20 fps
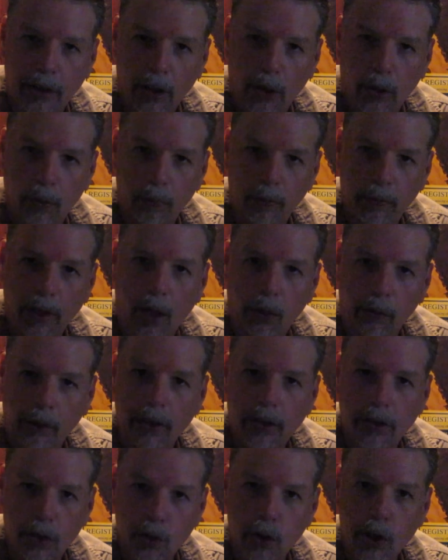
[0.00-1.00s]
know, not only
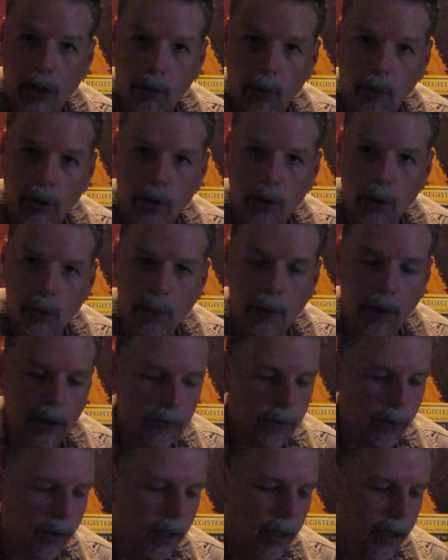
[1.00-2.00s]
just general use, but it's
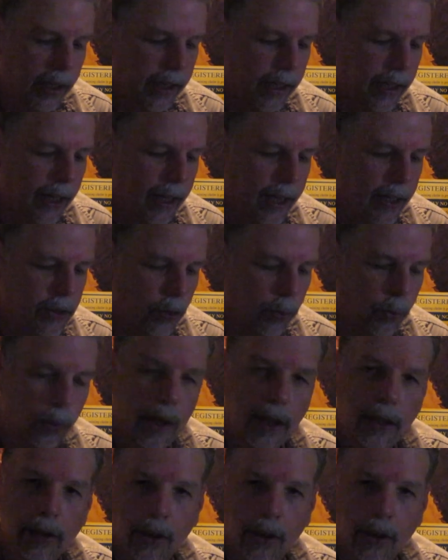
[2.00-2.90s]
for hunting. It has a red